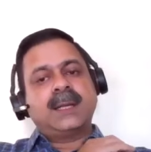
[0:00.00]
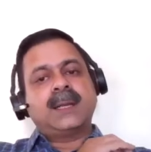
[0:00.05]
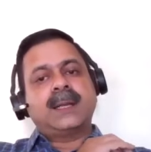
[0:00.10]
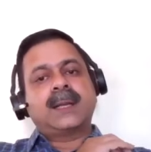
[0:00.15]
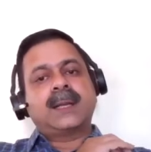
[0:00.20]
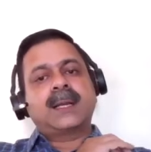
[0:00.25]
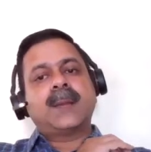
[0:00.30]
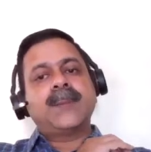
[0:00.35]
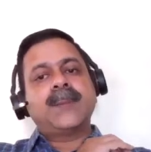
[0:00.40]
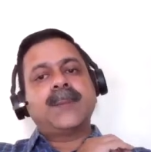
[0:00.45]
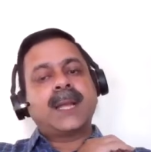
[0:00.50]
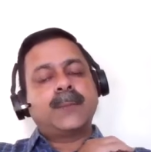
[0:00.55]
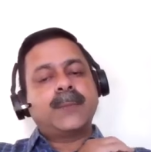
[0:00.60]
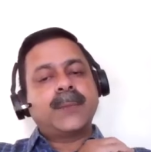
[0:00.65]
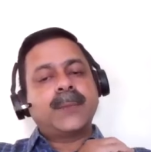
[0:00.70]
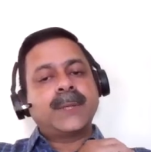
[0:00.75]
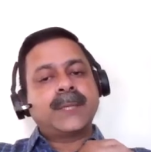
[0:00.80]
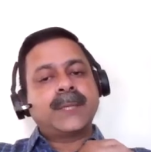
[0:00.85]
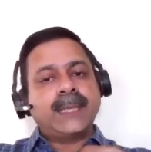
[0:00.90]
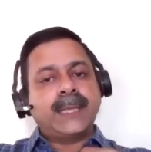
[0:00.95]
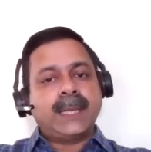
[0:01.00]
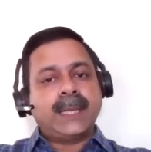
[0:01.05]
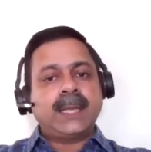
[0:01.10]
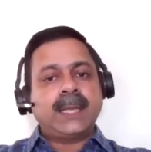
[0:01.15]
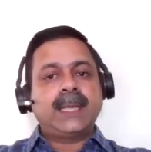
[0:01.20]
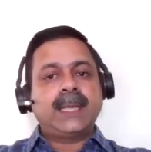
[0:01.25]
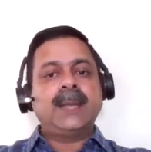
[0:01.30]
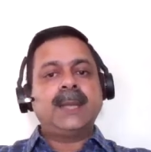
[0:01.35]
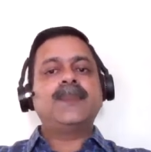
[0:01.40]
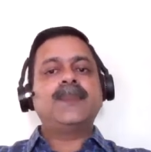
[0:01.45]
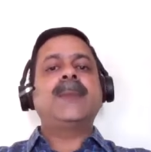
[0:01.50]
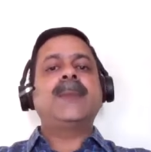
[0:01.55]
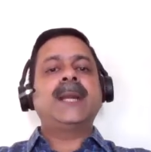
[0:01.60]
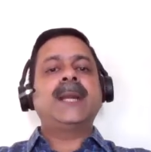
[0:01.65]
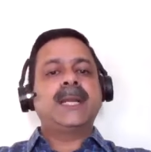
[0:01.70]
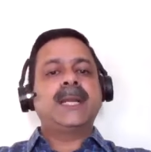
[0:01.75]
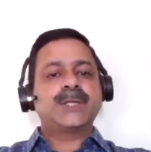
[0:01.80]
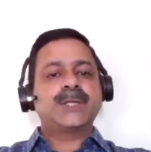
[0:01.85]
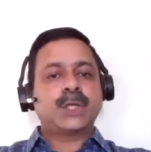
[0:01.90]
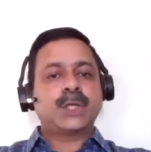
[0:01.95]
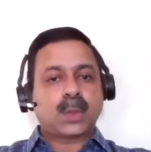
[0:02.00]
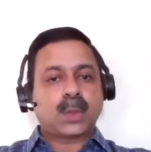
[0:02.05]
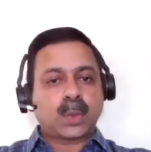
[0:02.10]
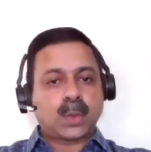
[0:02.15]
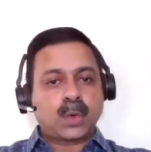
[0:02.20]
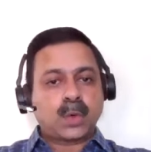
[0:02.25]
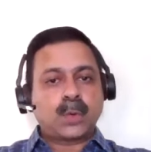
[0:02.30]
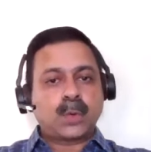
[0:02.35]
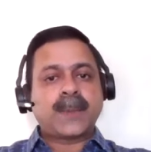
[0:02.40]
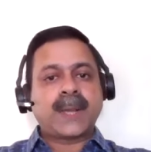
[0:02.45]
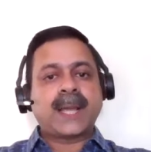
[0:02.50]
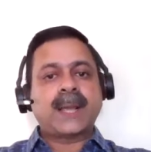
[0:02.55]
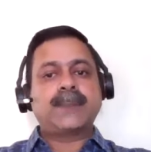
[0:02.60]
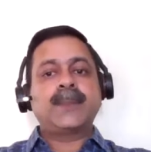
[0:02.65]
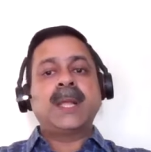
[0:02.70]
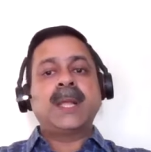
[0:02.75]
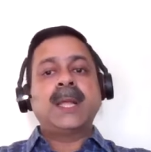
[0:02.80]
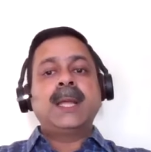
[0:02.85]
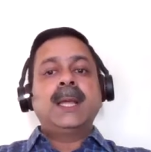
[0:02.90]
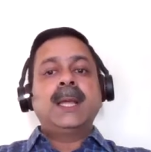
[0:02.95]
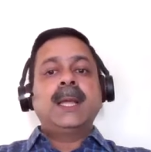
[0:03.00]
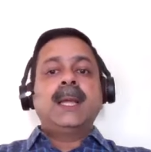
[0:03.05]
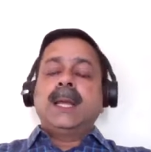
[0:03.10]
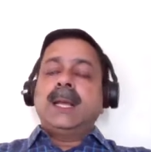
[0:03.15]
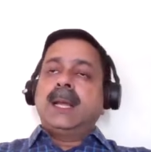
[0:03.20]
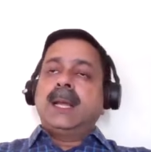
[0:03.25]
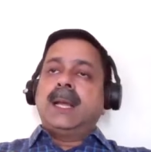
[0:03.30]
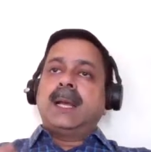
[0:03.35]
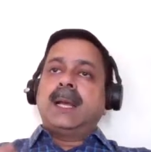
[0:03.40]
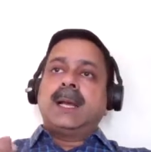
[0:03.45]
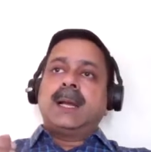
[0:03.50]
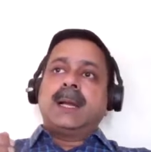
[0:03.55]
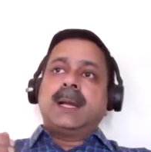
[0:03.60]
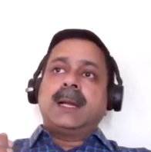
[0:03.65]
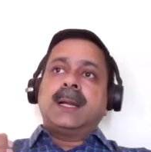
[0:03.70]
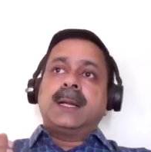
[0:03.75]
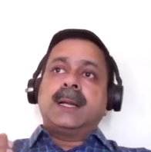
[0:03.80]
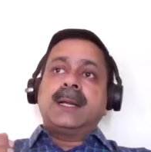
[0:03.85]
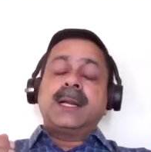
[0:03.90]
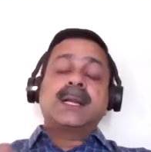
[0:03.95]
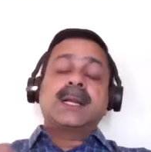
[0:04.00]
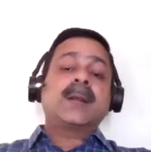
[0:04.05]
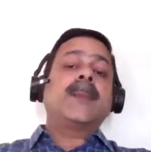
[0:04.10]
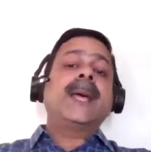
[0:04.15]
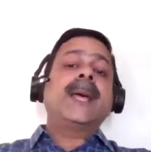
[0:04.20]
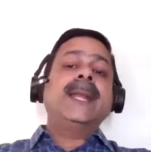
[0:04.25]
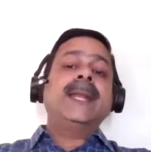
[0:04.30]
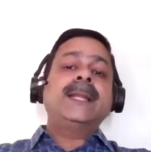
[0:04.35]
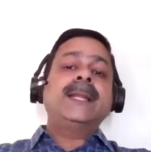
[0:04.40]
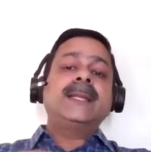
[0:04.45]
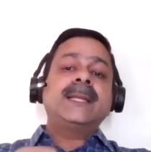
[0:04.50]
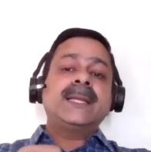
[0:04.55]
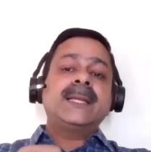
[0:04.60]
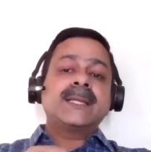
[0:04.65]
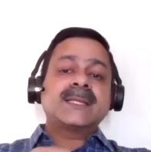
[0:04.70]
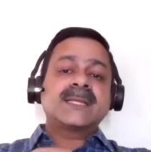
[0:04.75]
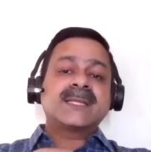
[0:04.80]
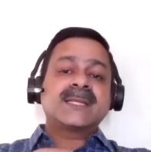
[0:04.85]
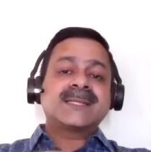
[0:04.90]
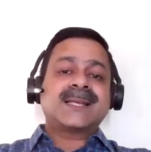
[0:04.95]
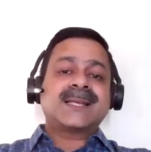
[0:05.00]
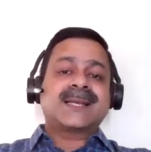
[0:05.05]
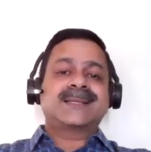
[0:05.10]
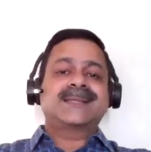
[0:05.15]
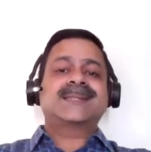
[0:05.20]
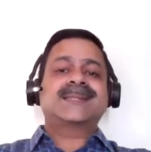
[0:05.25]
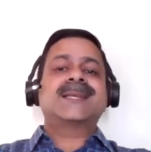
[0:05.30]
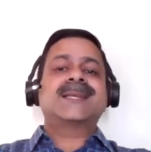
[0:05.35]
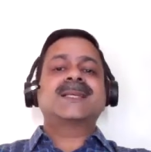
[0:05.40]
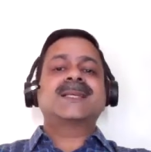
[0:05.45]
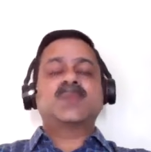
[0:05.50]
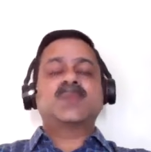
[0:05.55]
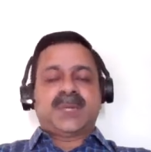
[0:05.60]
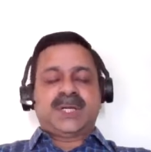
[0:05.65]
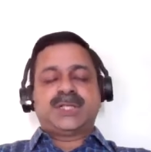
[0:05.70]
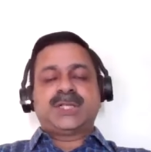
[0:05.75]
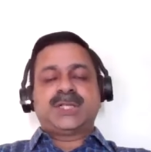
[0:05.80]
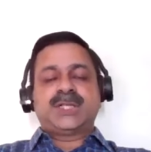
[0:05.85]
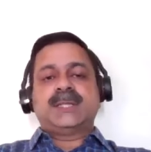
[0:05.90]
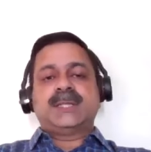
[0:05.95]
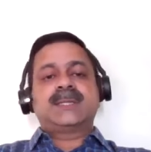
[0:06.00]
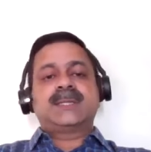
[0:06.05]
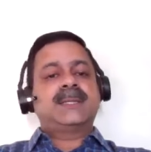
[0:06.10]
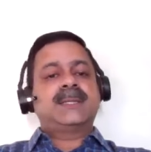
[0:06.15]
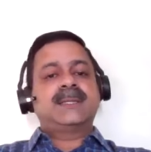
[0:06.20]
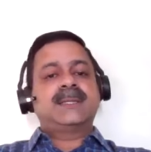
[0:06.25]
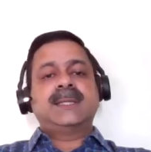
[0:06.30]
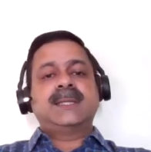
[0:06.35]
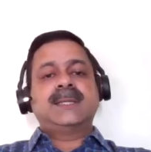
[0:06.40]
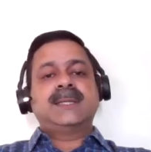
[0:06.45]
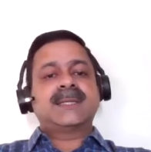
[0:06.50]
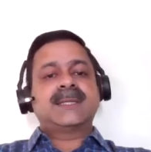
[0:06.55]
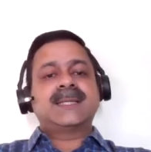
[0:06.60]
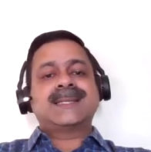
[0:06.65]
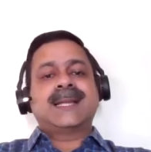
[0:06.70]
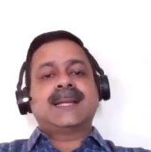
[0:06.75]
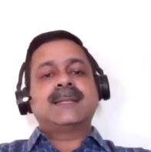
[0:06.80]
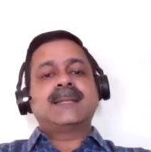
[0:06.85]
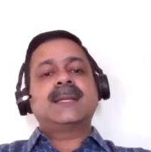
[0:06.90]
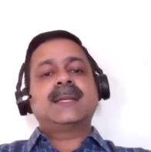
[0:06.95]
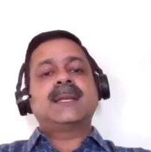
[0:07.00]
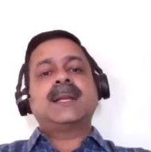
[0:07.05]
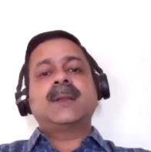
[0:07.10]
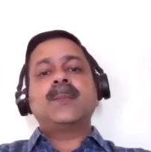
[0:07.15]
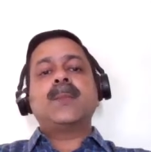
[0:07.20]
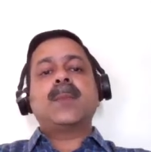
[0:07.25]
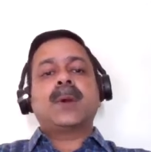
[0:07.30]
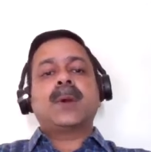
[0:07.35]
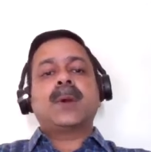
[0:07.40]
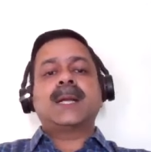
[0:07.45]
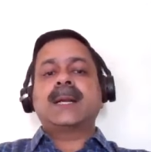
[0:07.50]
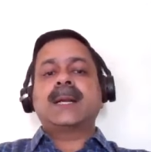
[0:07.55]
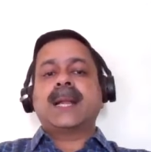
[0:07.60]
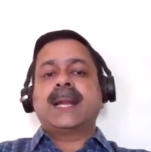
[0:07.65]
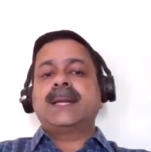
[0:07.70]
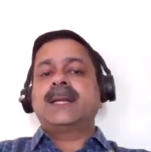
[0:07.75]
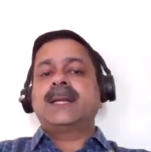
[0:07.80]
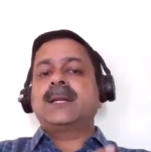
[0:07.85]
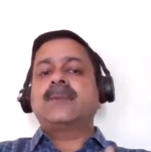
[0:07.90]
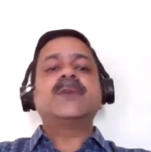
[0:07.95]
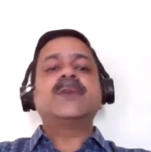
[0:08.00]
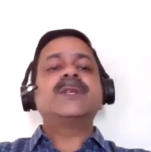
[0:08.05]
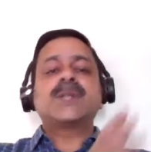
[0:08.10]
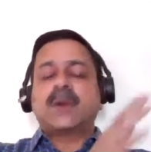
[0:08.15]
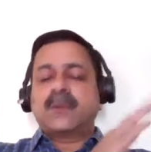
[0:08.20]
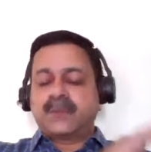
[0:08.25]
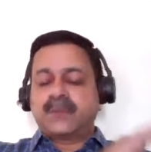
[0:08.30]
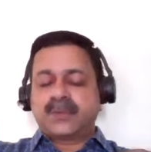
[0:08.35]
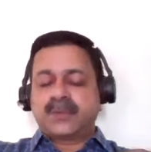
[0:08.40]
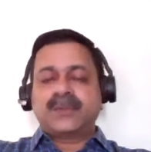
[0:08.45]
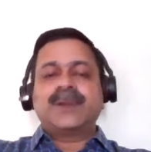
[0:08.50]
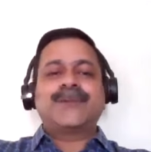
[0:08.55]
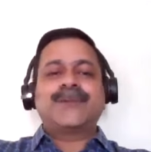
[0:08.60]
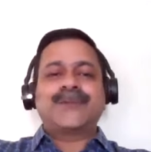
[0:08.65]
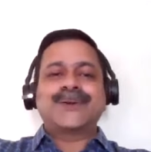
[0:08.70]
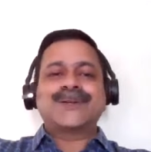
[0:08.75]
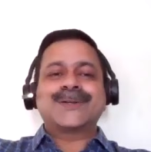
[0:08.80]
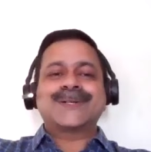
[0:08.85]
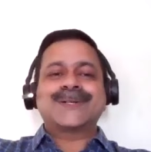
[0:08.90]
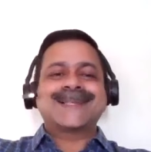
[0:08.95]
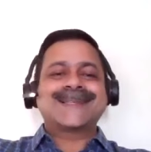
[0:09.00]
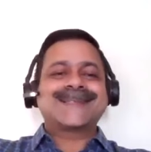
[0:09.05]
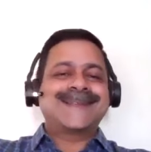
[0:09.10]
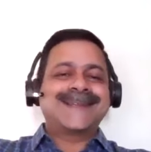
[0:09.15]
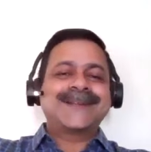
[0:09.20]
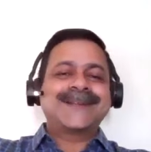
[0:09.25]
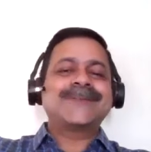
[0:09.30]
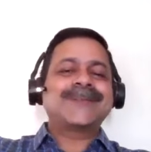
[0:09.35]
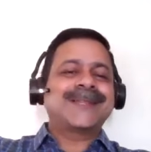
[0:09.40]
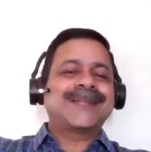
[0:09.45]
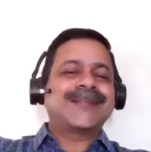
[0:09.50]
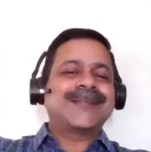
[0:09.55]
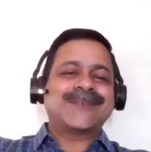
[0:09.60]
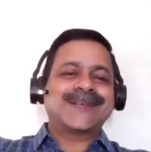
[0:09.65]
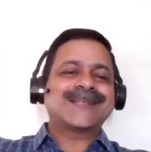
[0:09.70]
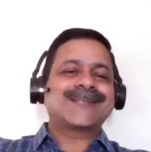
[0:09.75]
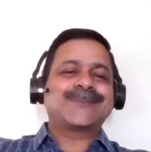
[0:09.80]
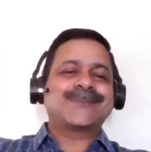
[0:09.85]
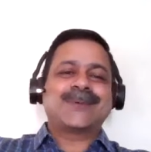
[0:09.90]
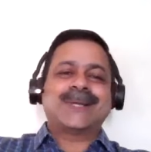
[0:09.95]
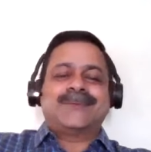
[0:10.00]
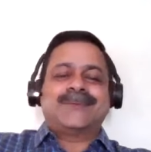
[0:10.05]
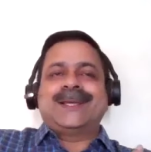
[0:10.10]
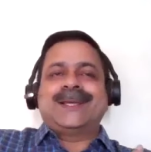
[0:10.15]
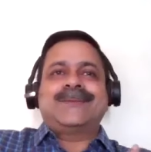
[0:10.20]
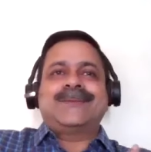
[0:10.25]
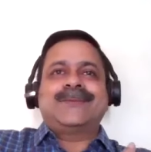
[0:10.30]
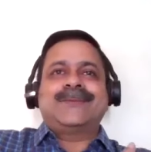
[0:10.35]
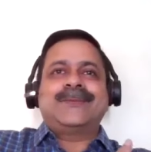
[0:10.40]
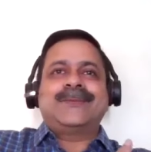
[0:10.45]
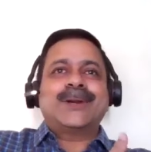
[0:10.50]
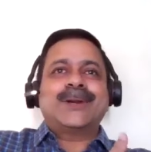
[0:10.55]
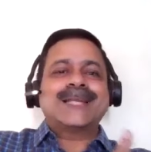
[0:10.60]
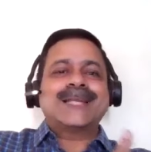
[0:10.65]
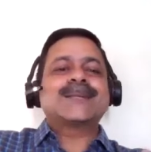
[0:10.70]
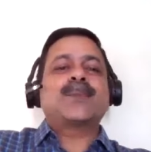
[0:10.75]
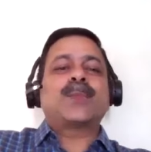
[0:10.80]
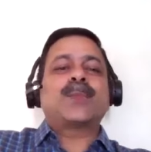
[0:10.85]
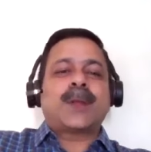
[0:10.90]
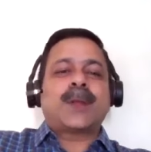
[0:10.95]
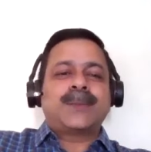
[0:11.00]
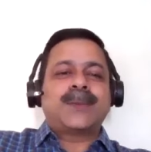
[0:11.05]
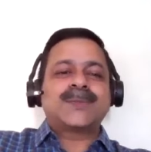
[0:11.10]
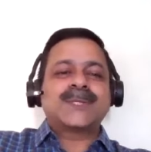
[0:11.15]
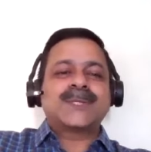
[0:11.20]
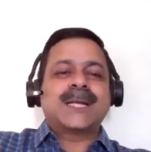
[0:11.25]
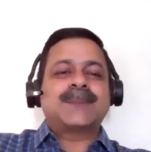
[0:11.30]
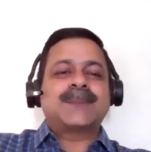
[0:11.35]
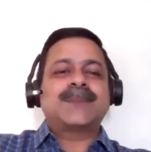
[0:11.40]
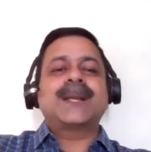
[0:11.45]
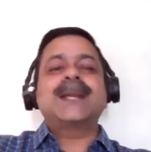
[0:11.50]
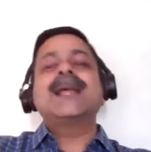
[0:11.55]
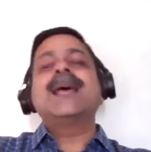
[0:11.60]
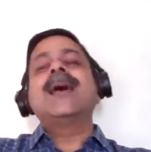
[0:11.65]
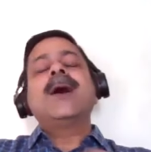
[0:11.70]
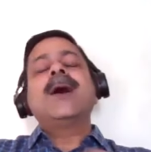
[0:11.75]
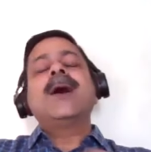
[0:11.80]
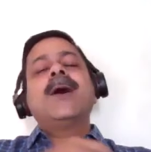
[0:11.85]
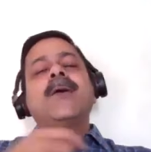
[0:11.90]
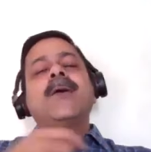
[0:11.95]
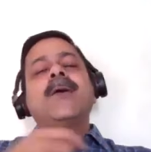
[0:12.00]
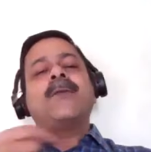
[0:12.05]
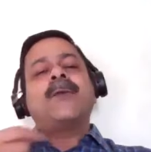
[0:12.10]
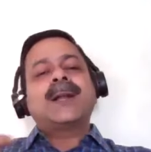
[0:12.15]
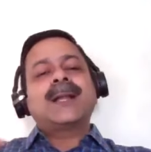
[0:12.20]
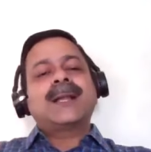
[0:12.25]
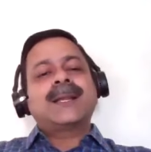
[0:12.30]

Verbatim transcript: uh, coming up with the implementation roadmap, uh, determining the success measures. See, this is another important item, which of, of course is linked with the first one, where what is the problem statement? Right.